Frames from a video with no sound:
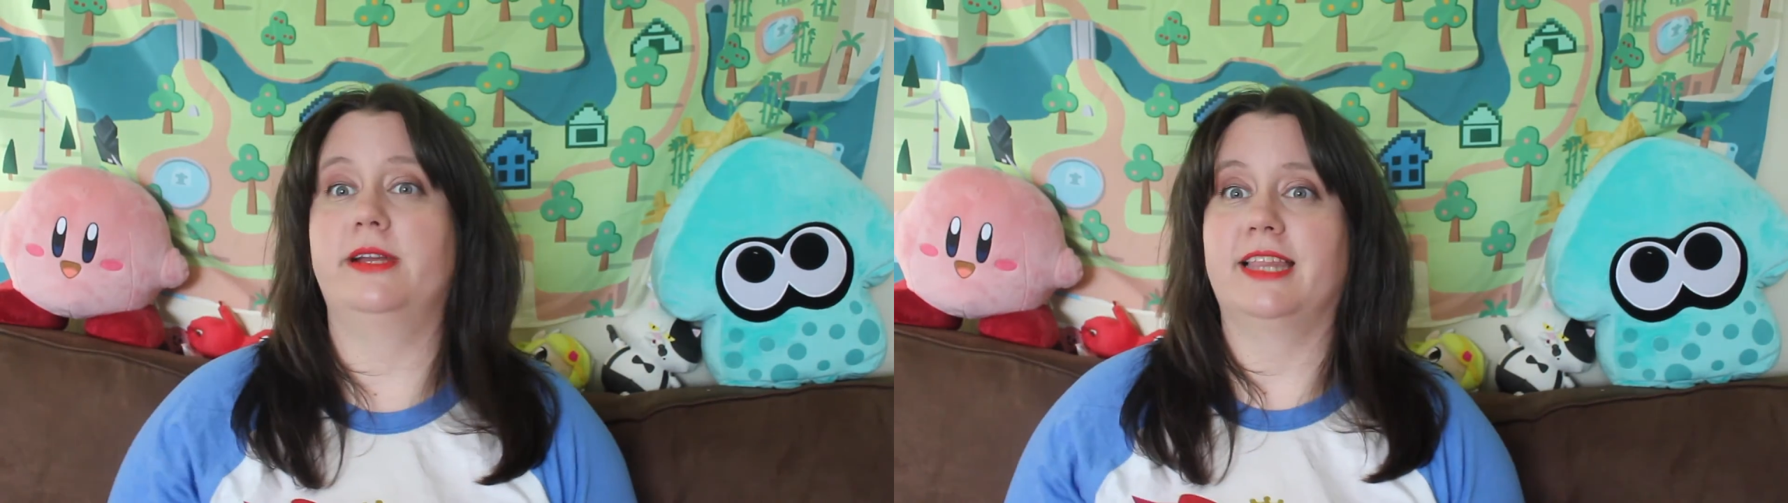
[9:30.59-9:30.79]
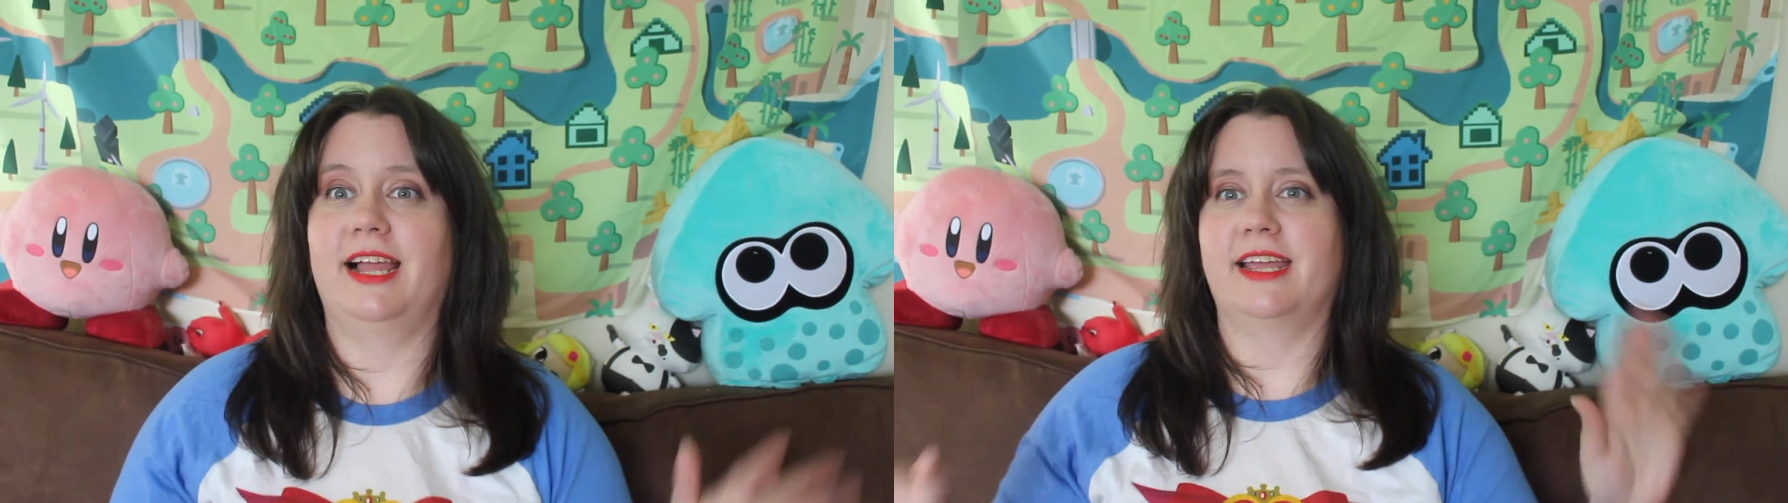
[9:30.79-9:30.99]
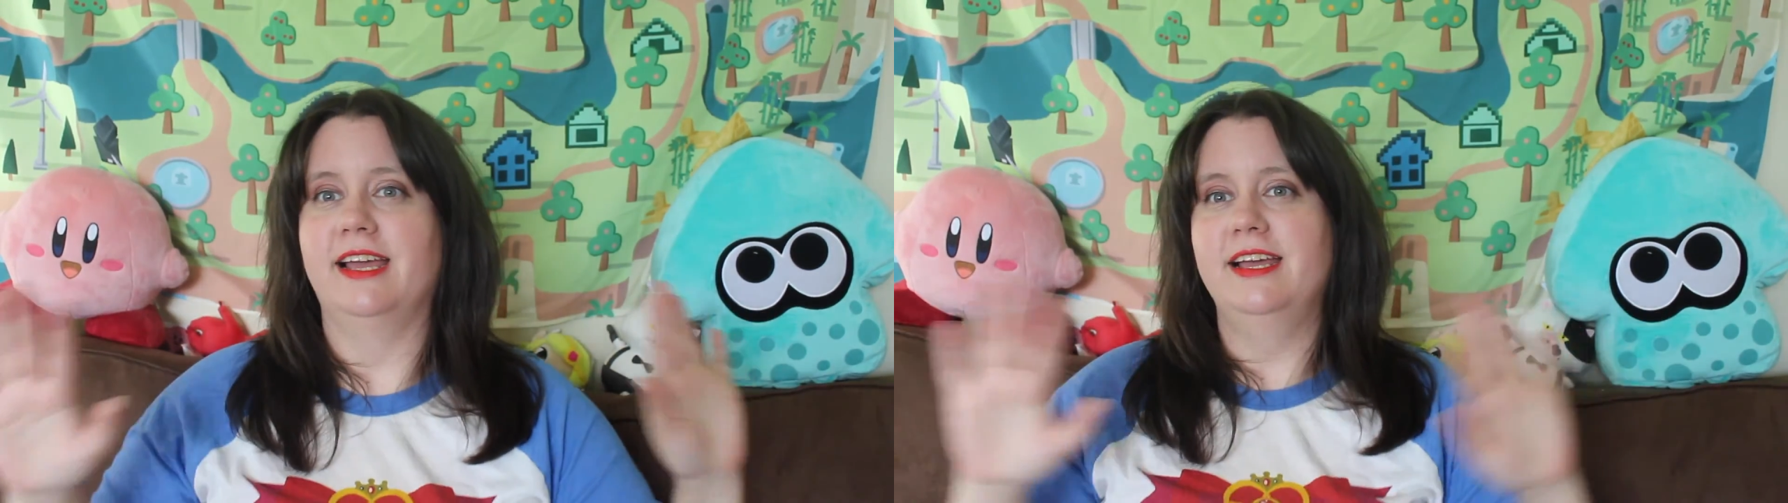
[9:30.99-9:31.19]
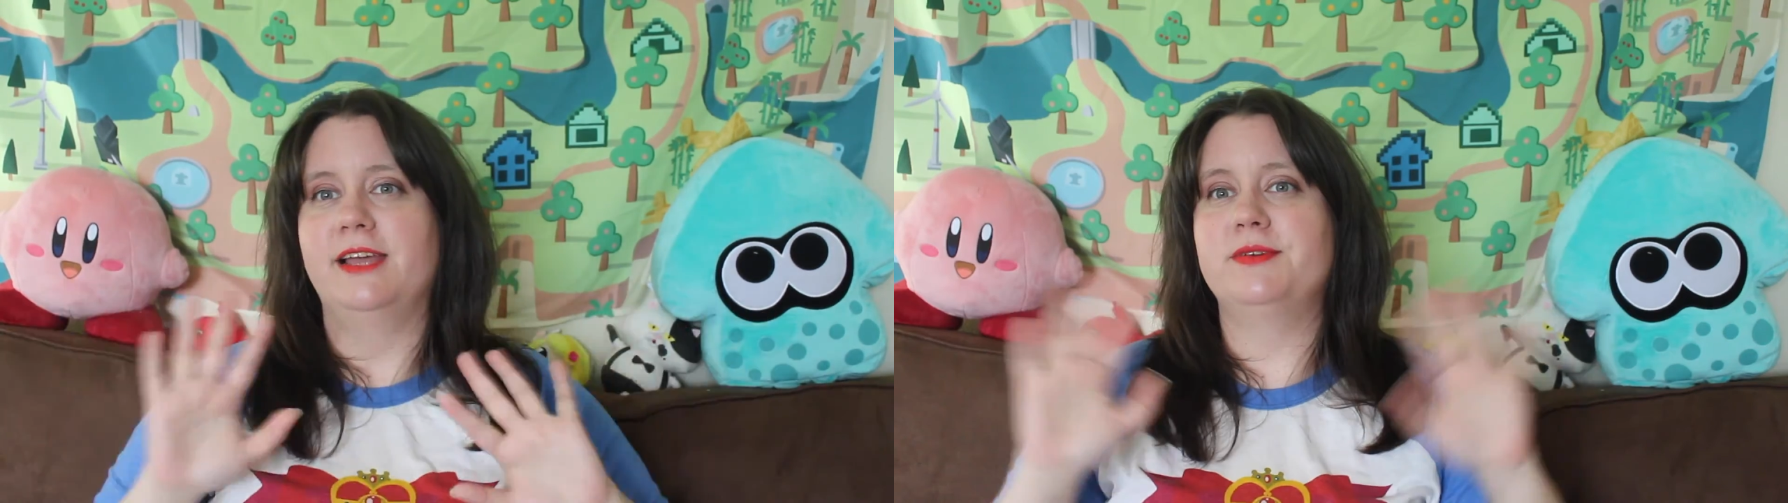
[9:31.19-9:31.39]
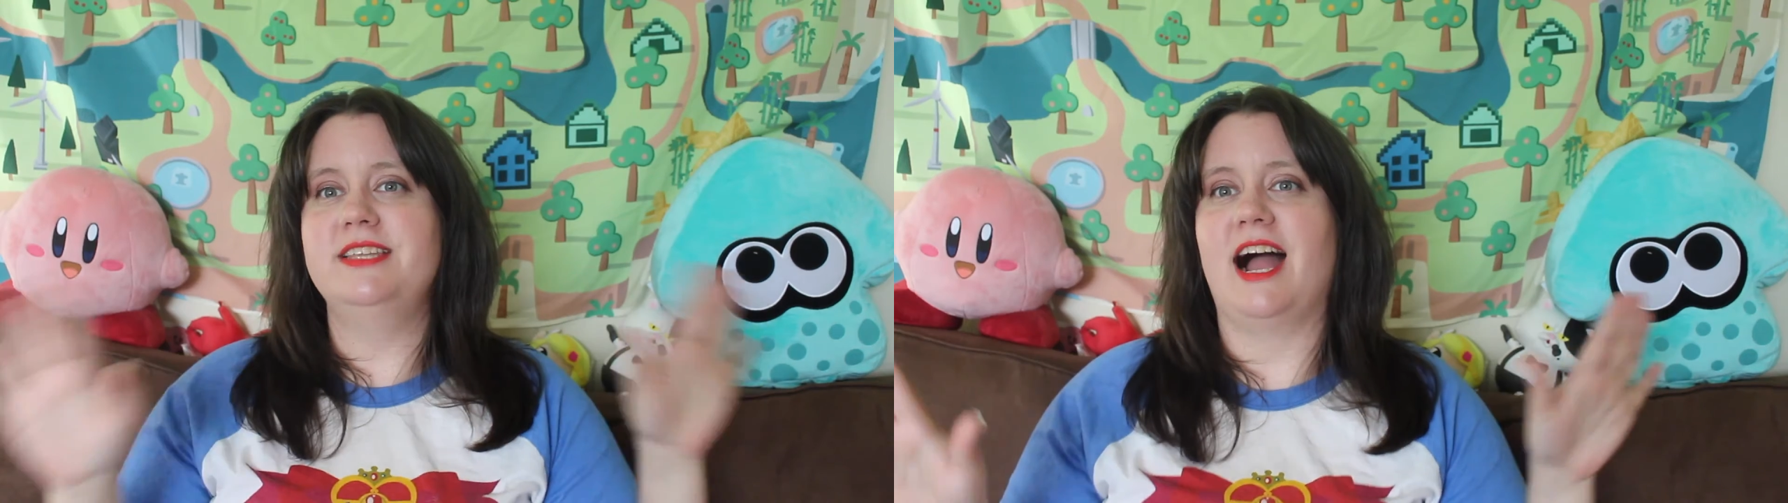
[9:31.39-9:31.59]
and like, it
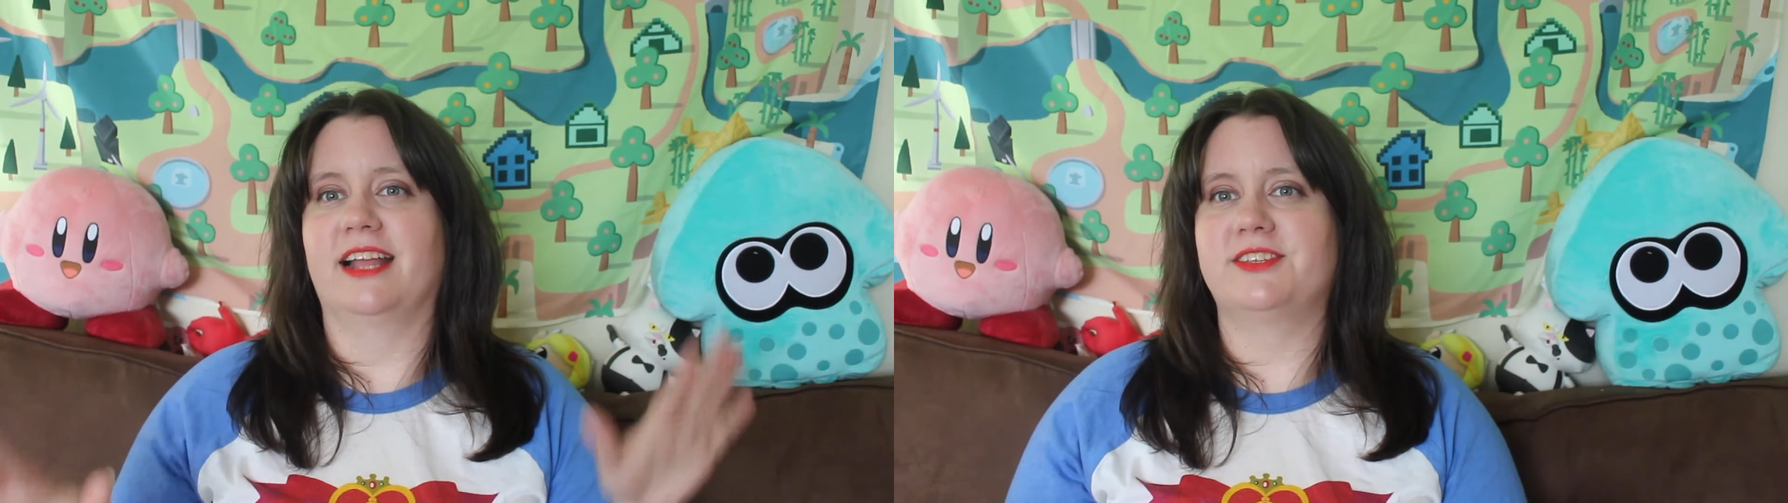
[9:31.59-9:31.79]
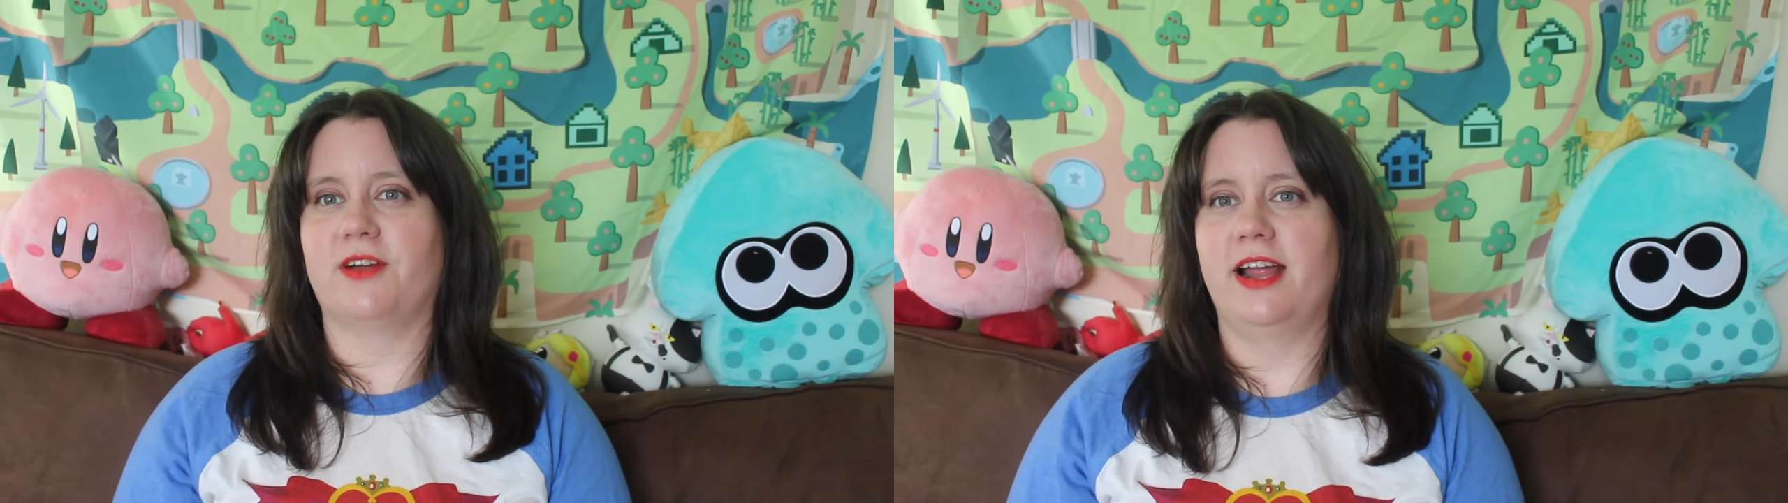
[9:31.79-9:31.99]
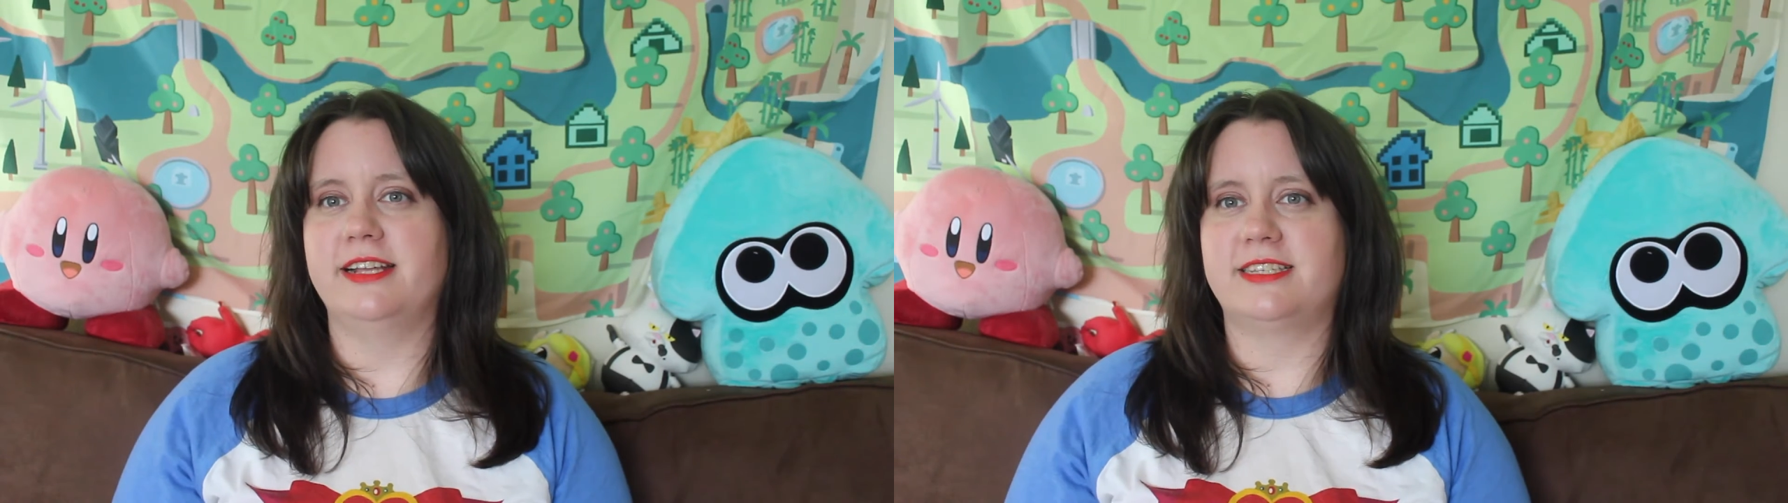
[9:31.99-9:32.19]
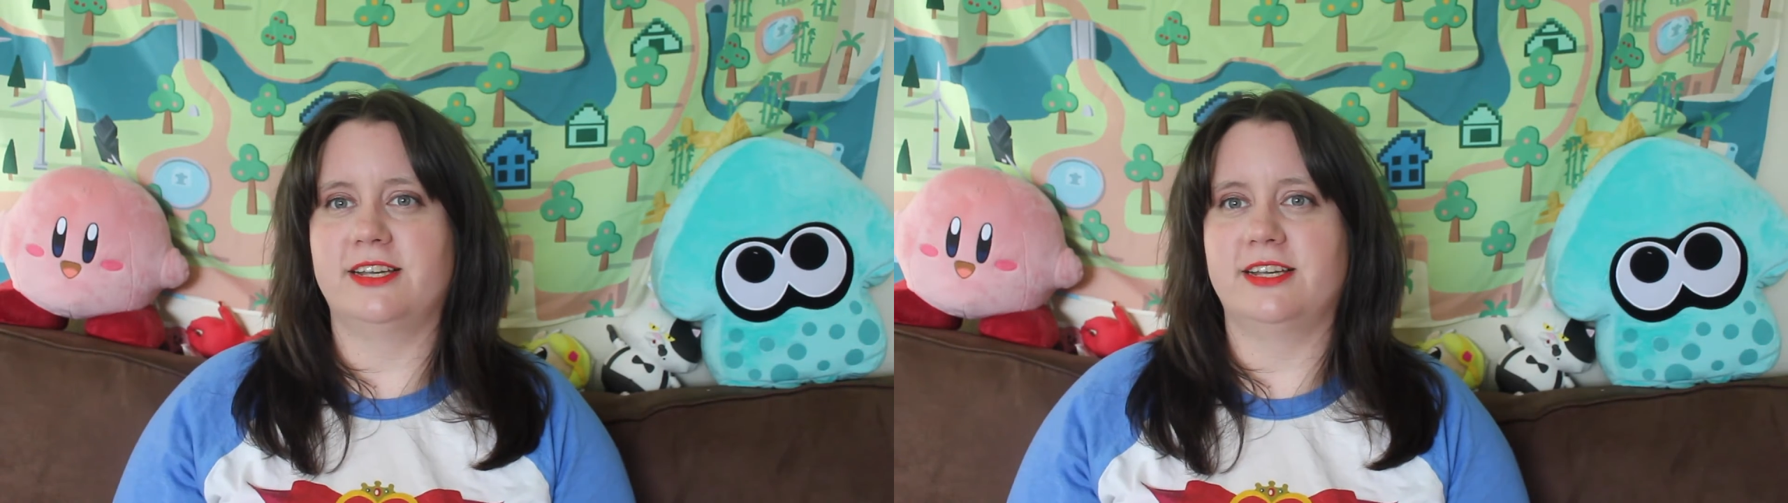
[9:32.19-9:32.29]
was nuts, right?